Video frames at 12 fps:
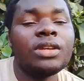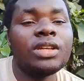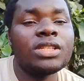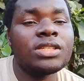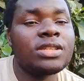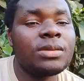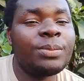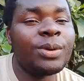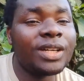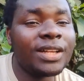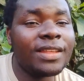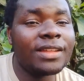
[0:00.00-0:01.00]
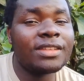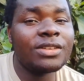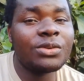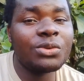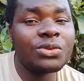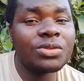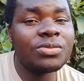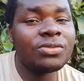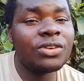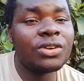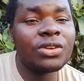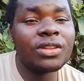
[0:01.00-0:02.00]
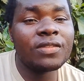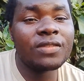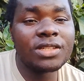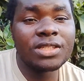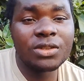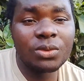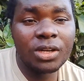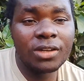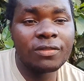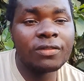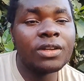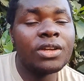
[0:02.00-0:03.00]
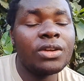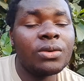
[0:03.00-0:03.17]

It is reported that the goons followed the VC wife